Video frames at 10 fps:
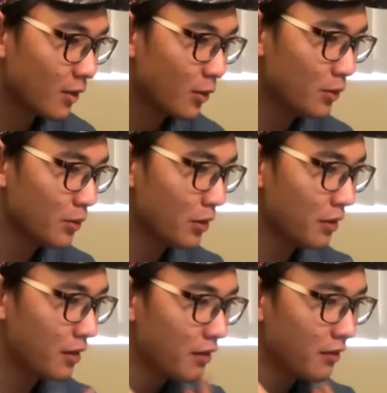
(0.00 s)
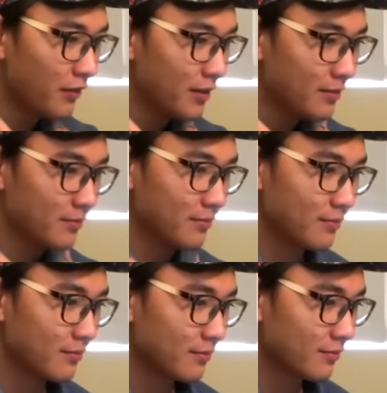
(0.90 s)
Ooh, six of them.
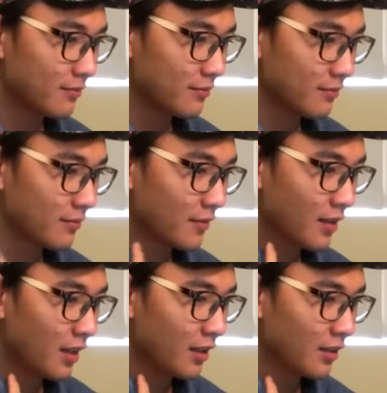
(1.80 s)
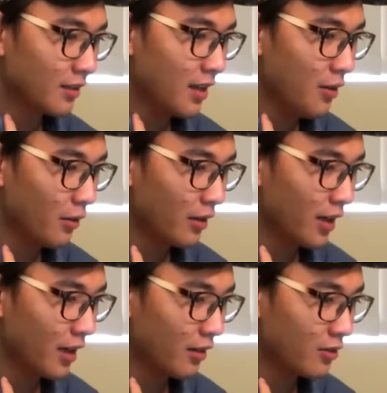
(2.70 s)
They're
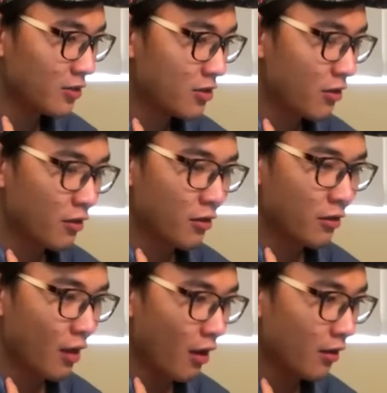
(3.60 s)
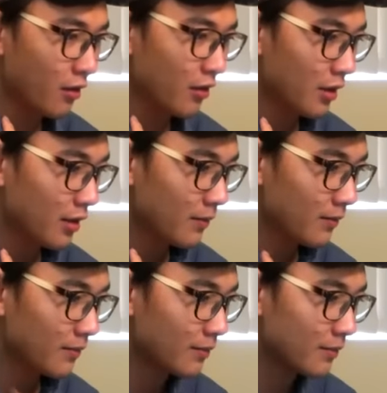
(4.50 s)
looking so good.
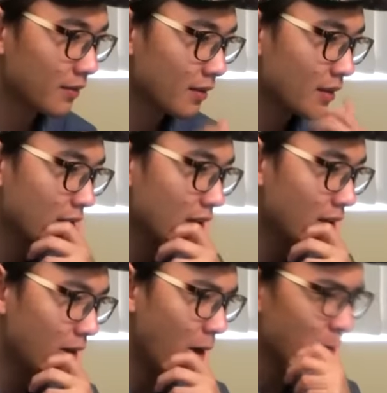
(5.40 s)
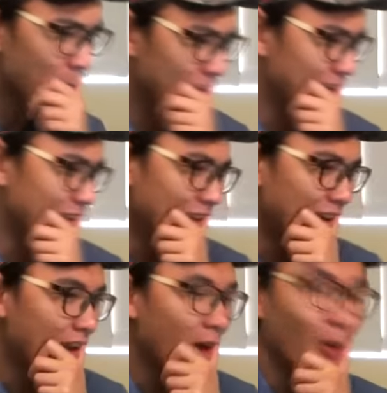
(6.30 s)
Hongbin,
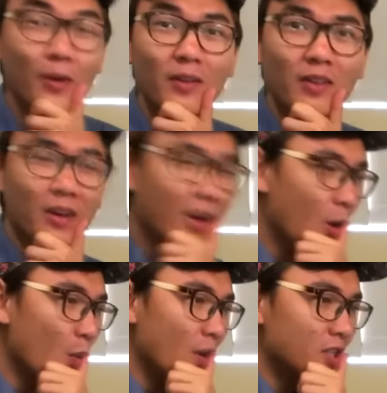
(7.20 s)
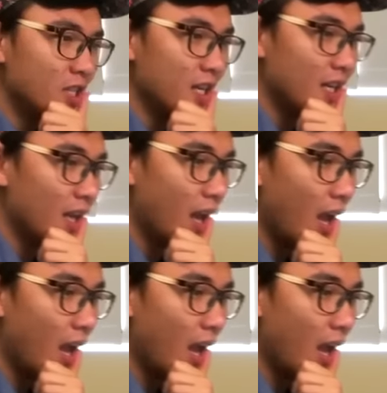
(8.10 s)
who was she?